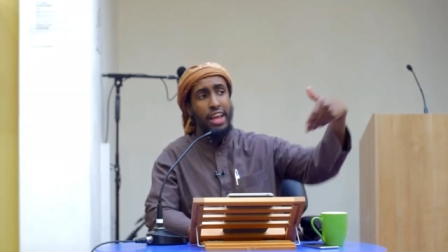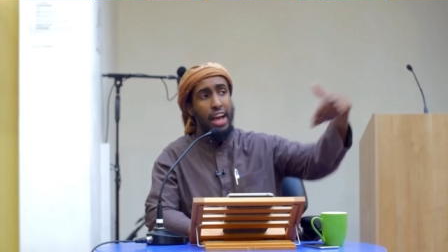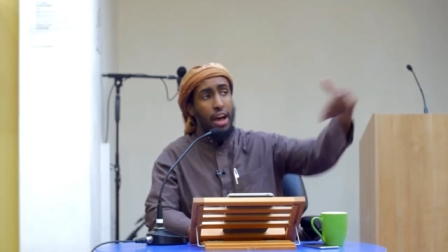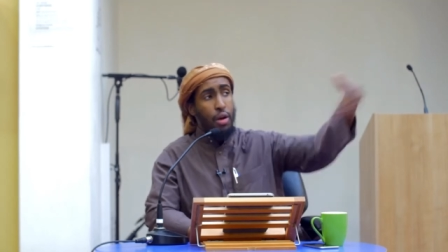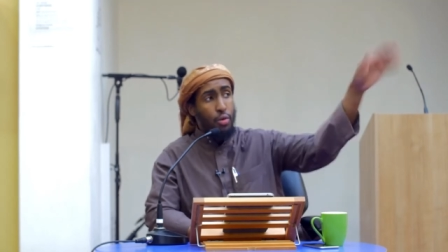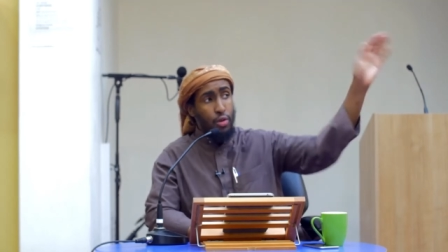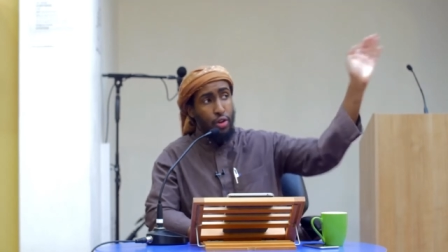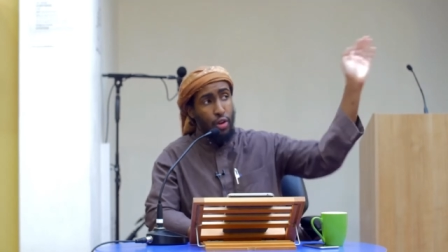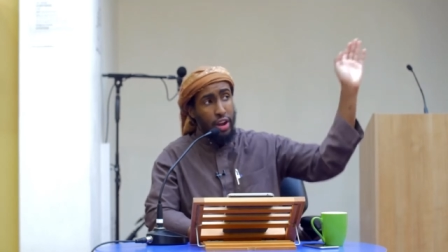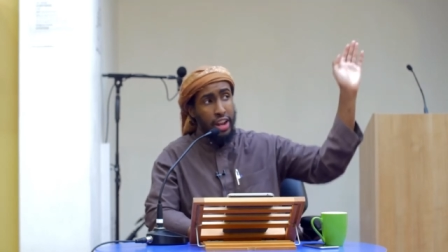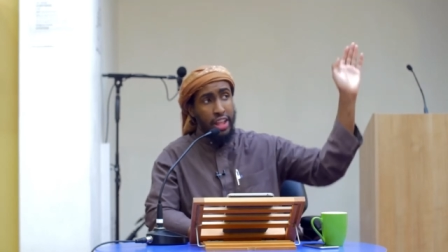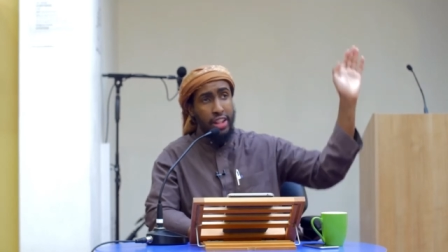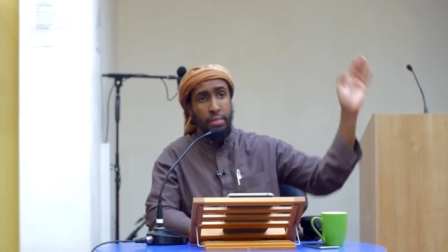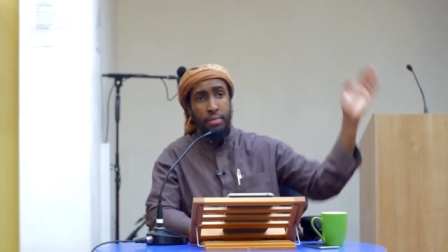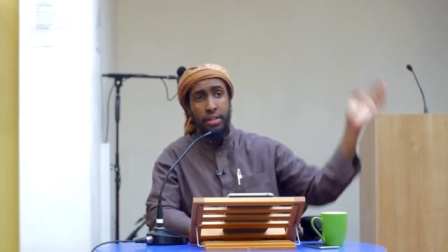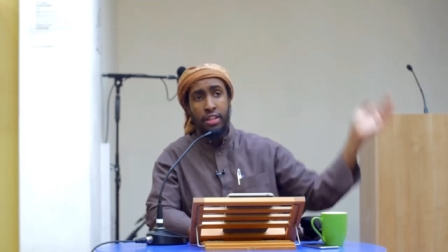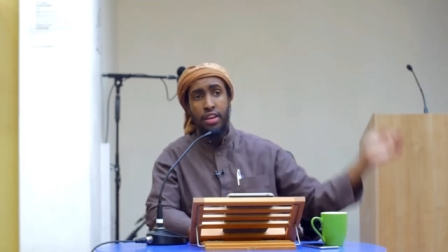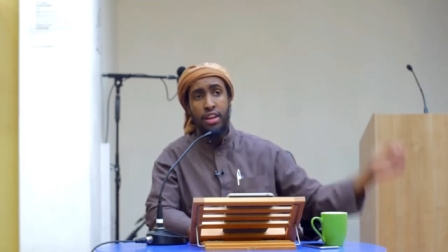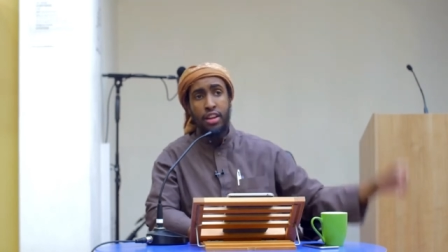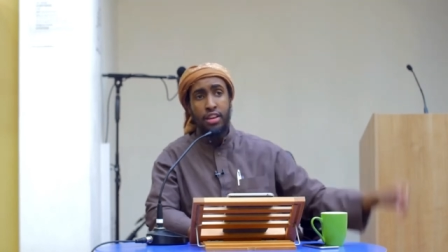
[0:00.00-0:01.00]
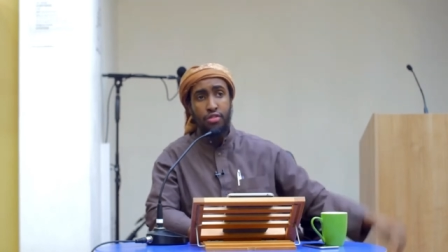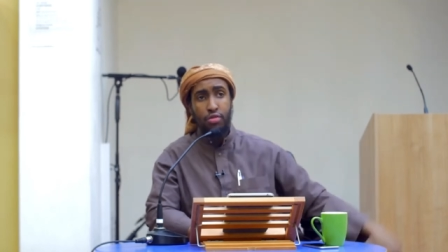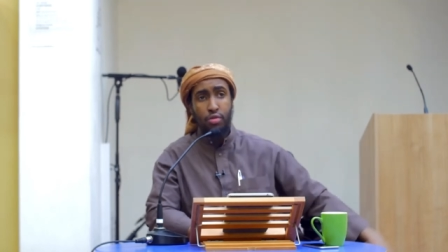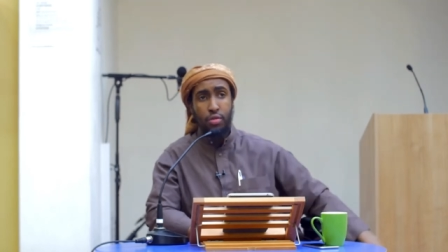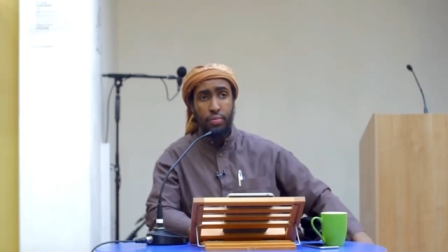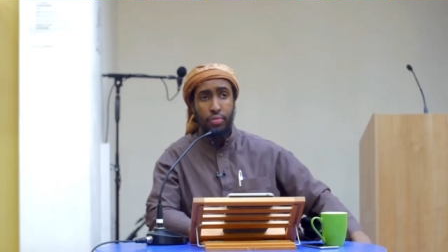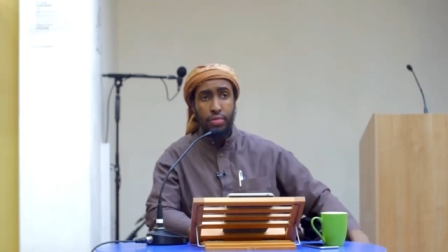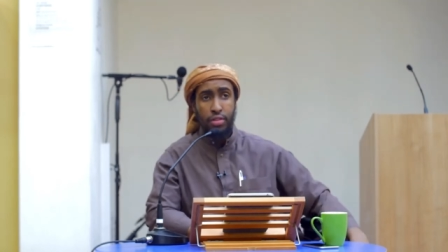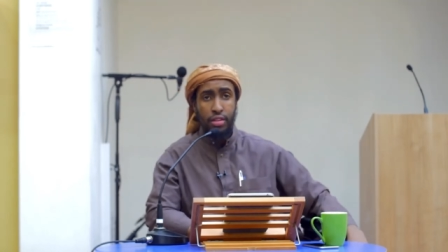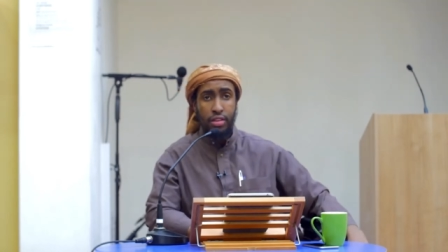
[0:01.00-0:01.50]
I will not let them in the
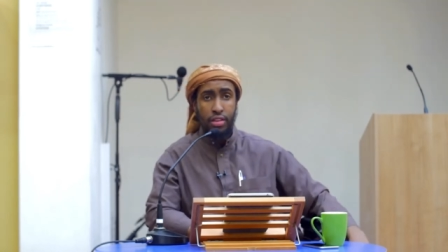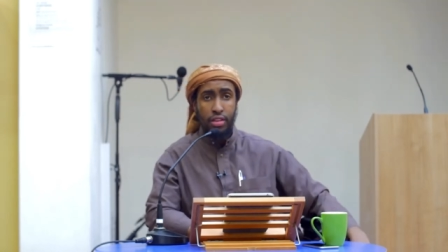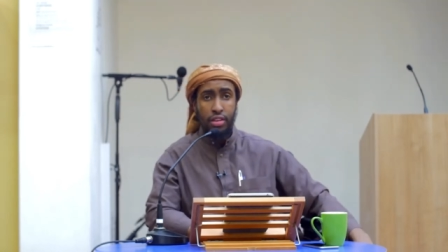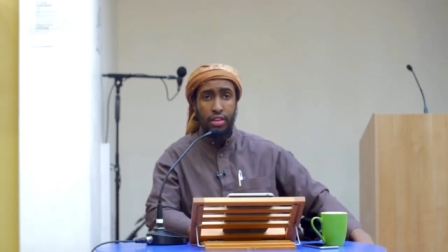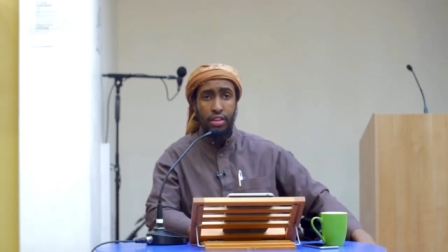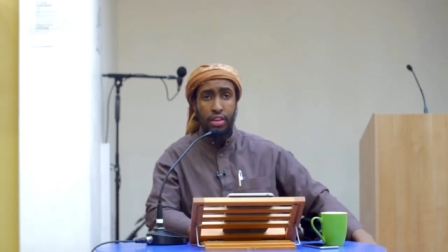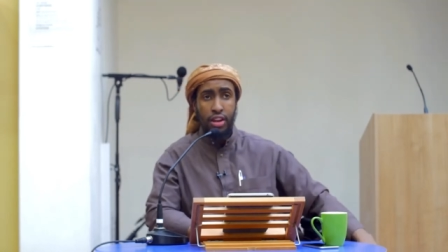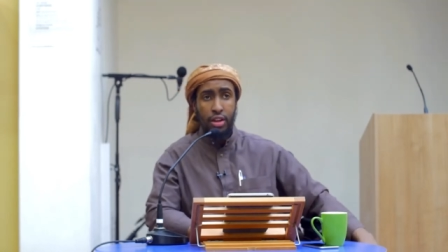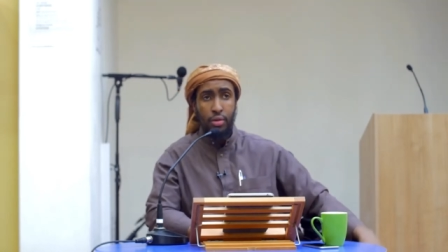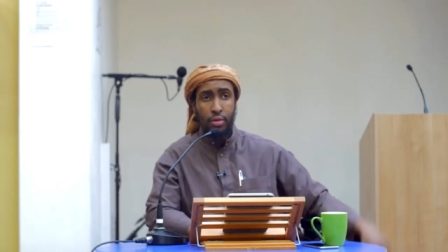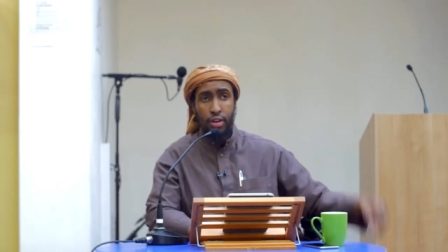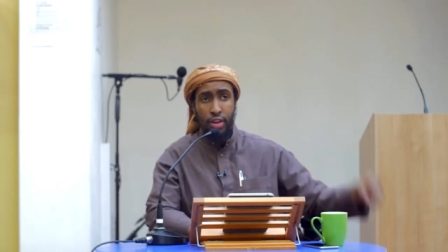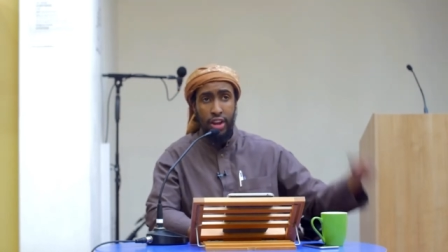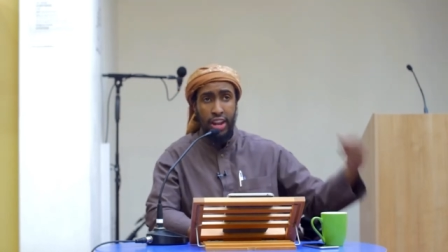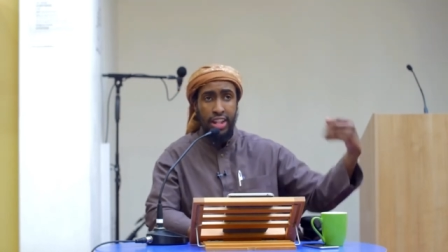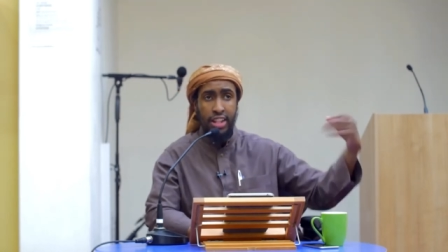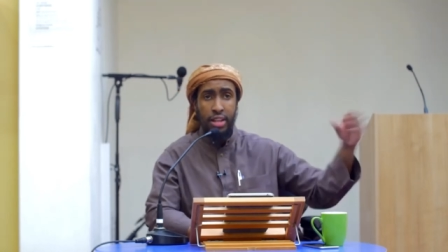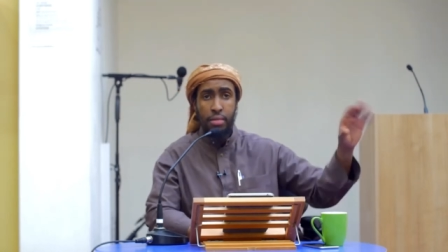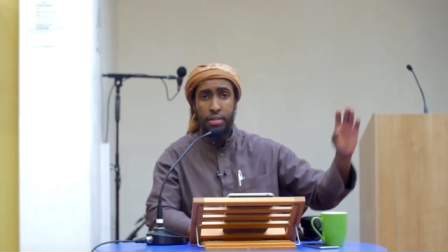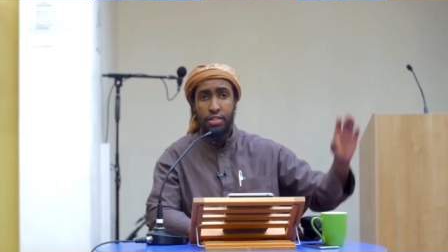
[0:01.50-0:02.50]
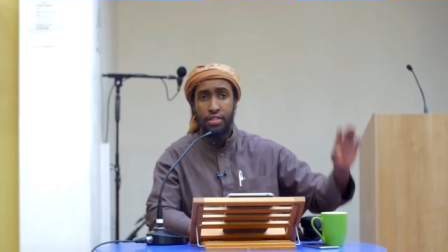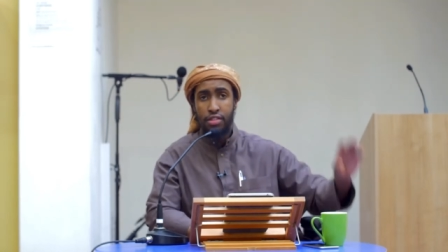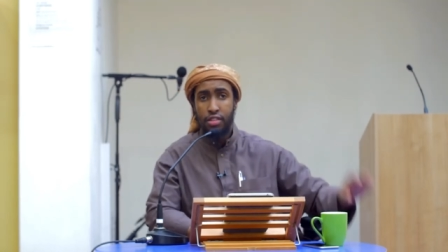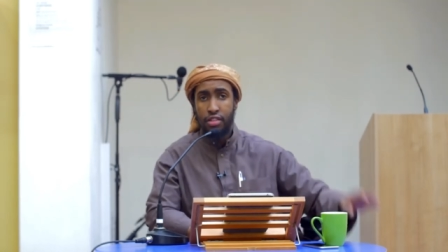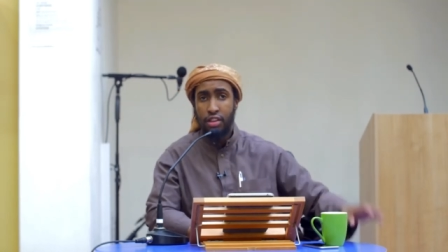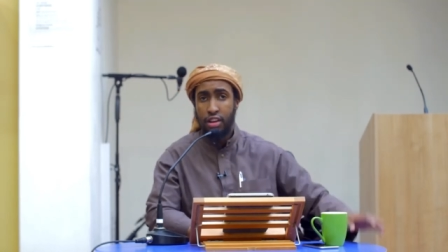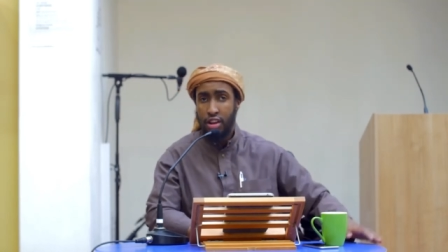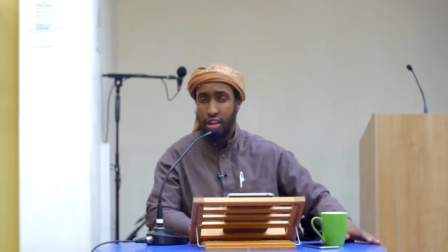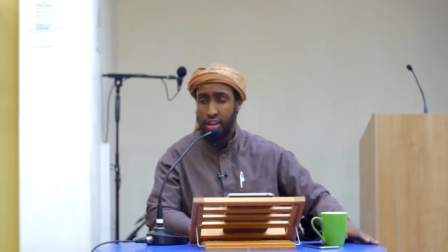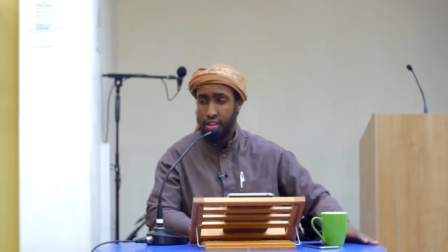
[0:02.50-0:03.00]
classroom. And I will not let them listen to
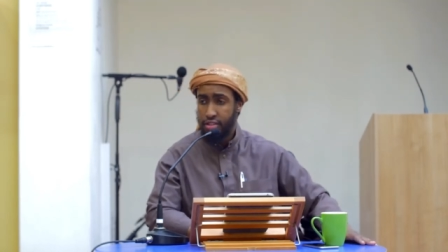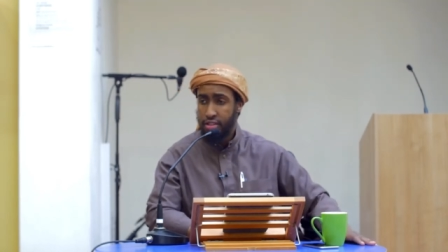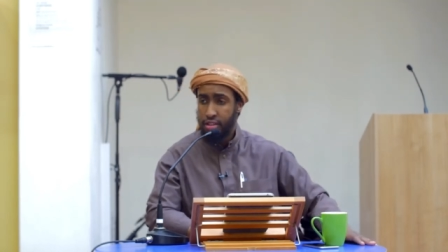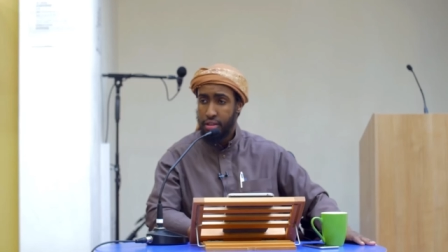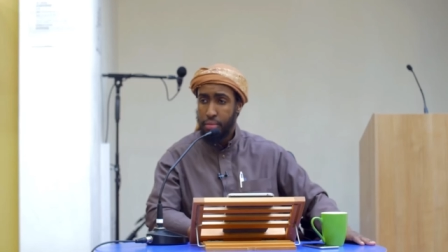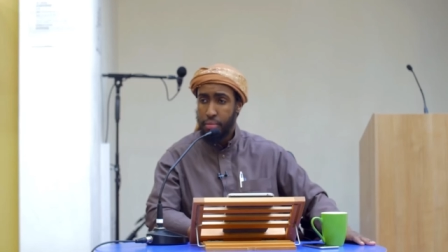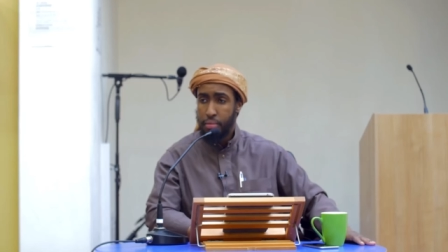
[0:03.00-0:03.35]
the class.